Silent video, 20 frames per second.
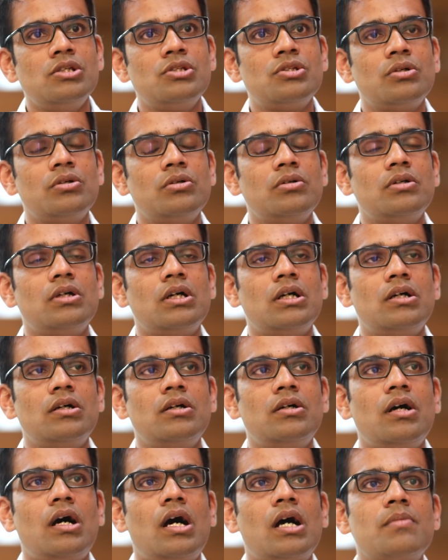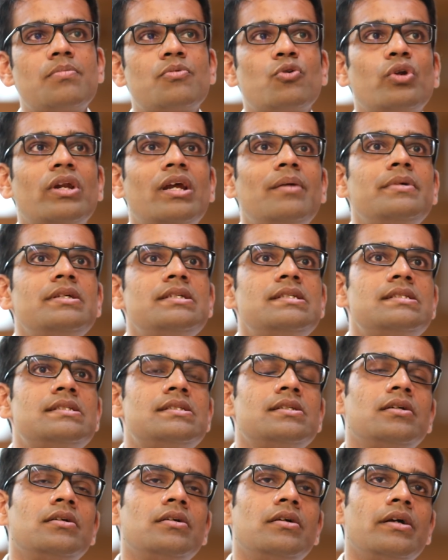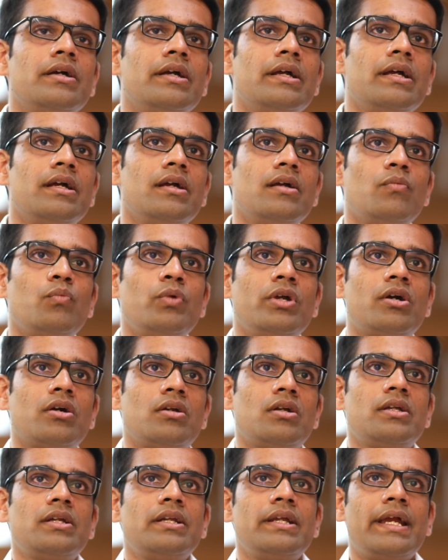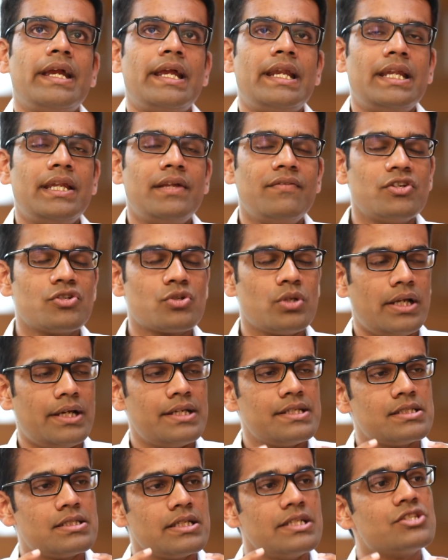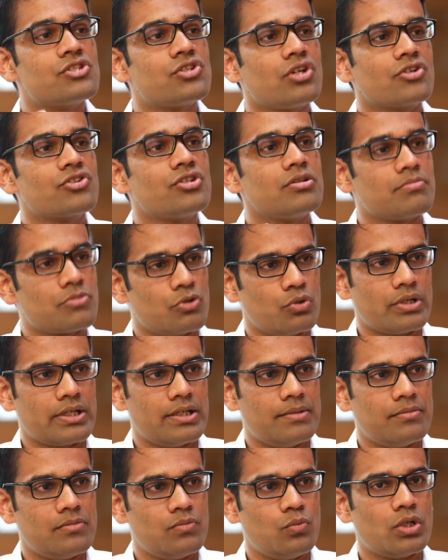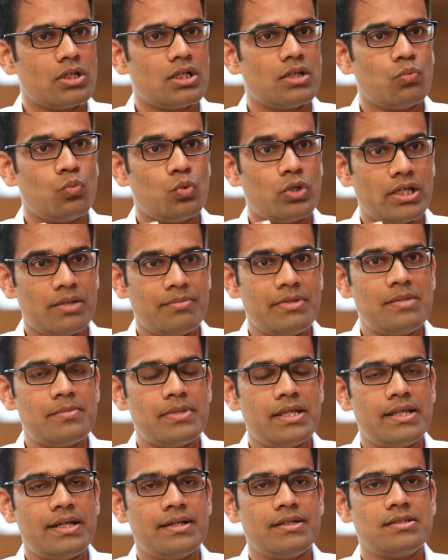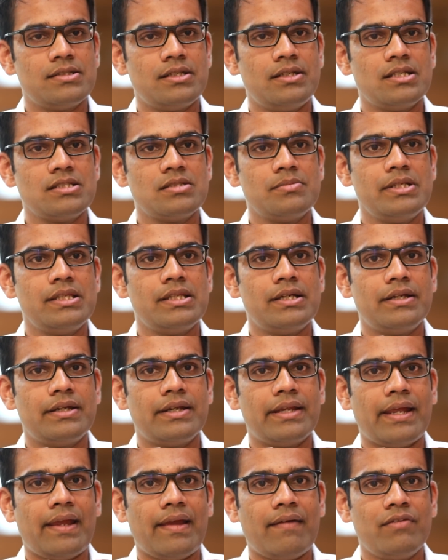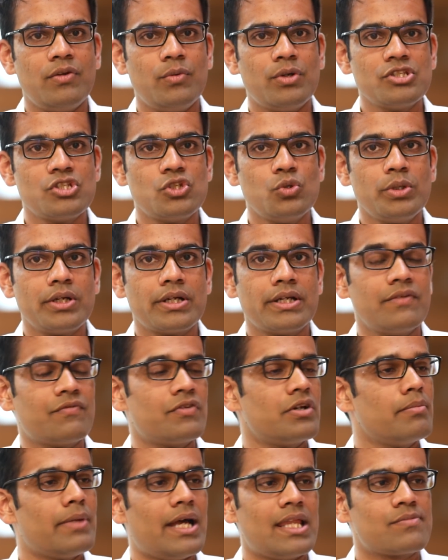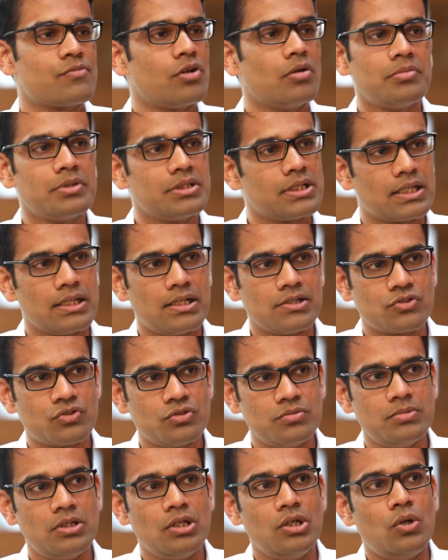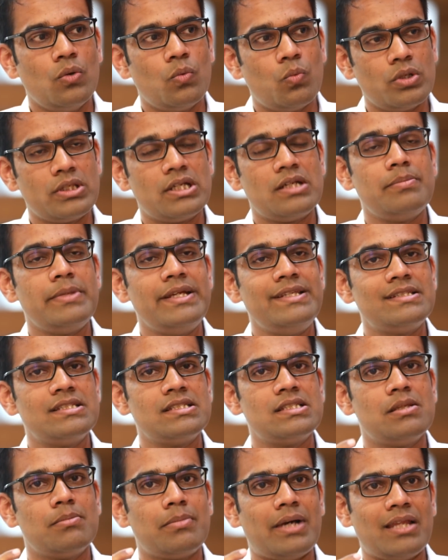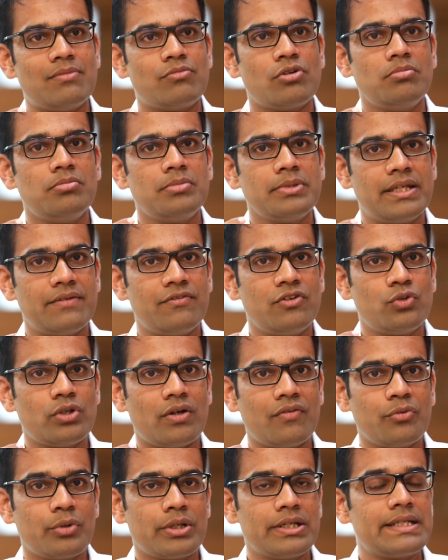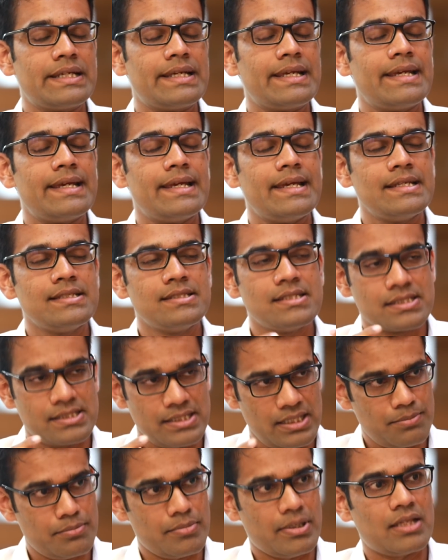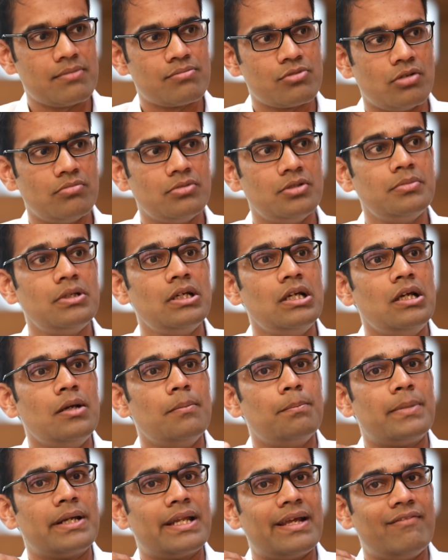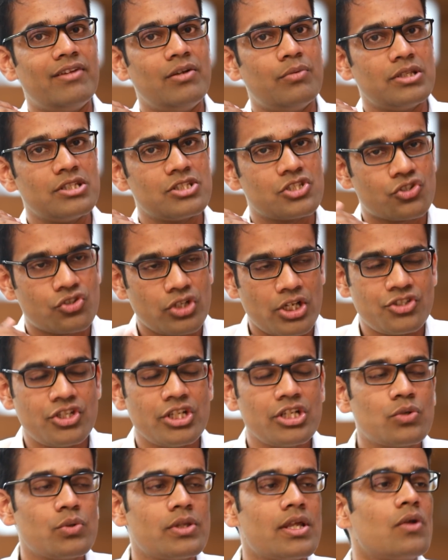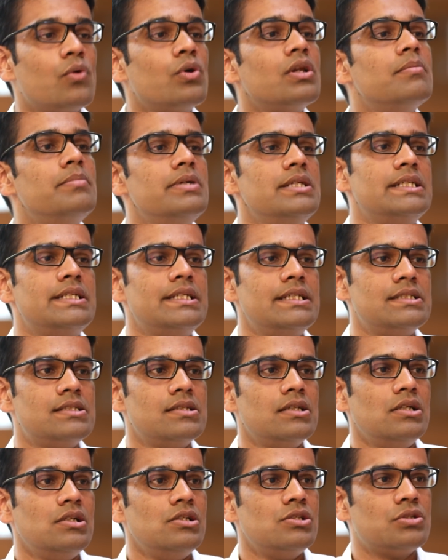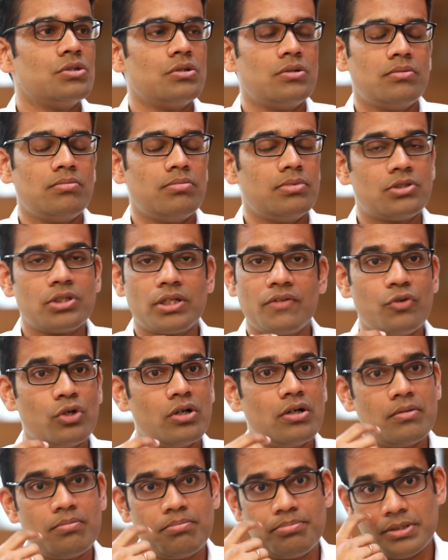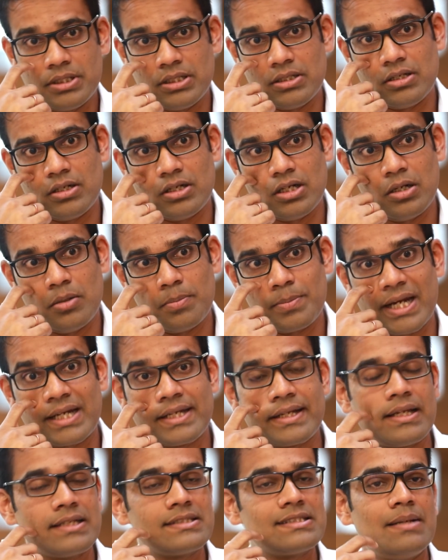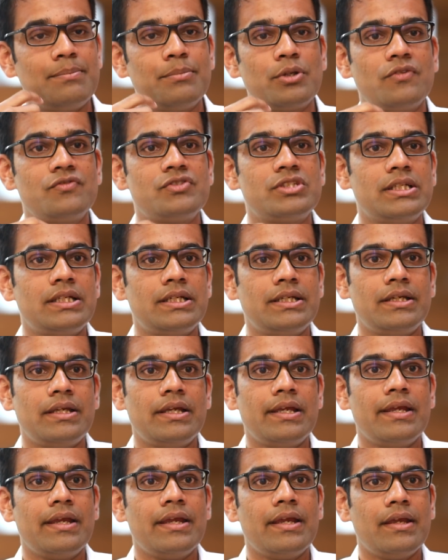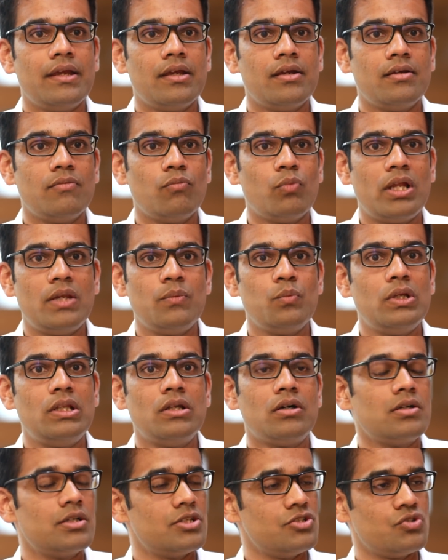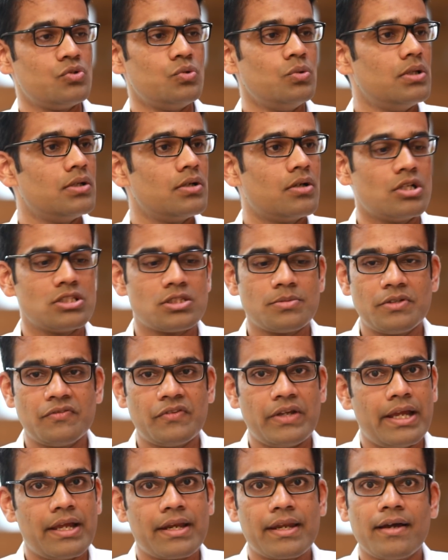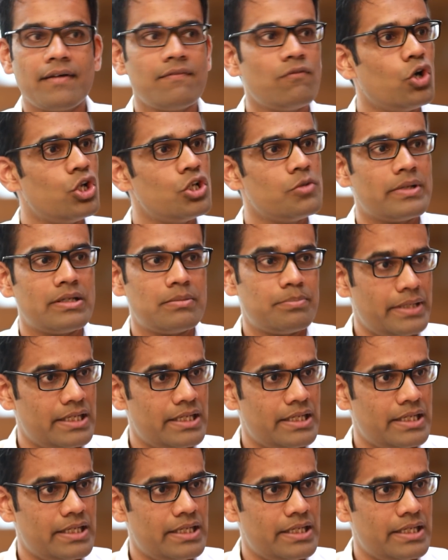So our program is, we call it an individualized instruction program. What I mean by that is, it doesn't mean that everyone's doing a different math problem in the classroom. What that means is the math problem given to everyone is the same math problem, but everyone is stretching to their own abilities. So to give you a practical example of, say, when we learned in school the concept of area, volume and